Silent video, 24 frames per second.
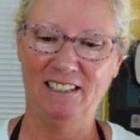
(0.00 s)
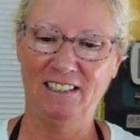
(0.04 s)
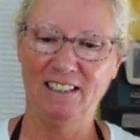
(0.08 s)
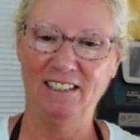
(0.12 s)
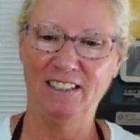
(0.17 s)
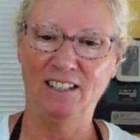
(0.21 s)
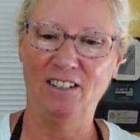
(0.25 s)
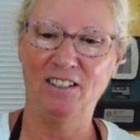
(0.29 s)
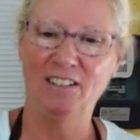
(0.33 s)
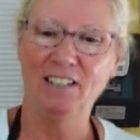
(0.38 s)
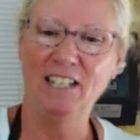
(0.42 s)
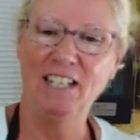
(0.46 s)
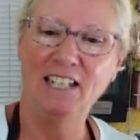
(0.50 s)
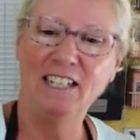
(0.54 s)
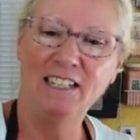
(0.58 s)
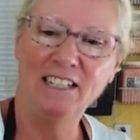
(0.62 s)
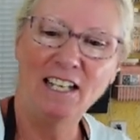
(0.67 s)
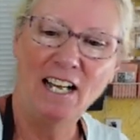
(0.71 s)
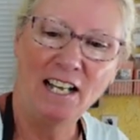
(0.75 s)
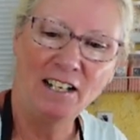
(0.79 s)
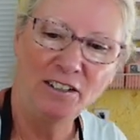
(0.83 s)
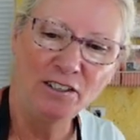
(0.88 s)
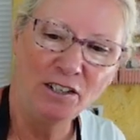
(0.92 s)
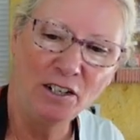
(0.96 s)
Okay,
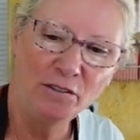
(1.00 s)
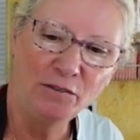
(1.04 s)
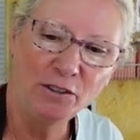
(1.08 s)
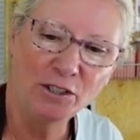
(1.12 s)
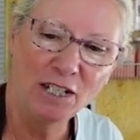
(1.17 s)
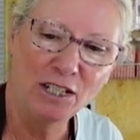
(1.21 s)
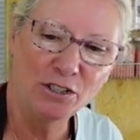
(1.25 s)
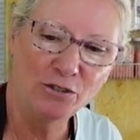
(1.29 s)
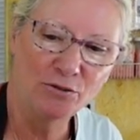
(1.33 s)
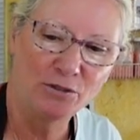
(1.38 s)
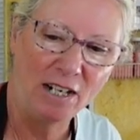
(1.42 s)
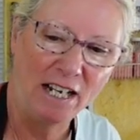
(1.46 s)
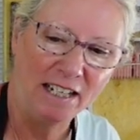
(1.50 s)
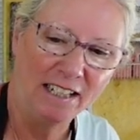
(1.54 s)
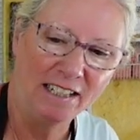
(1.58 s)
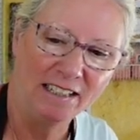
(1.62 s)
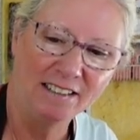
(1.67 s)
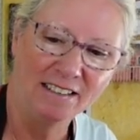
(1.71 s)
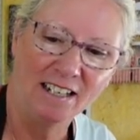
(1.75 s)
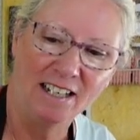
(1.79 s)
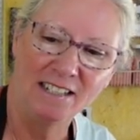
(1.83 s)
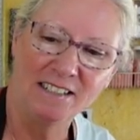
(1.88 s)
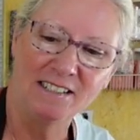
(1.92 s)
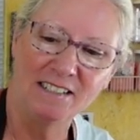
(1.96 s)
I don't know if you guys
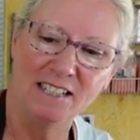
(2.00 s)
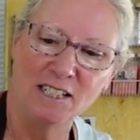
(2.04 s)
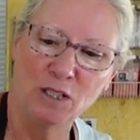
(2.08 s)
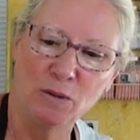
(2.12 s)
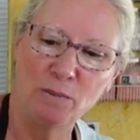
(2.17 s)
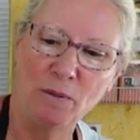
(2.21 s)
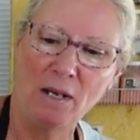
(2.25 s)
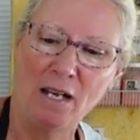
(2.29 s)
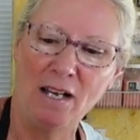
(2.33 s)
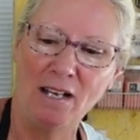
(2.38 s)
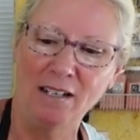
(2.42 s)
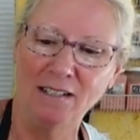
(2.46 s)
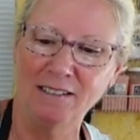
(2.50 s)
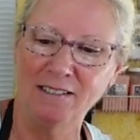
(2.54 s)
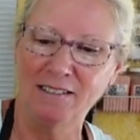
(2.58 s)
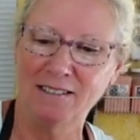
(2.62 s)
recognize this box.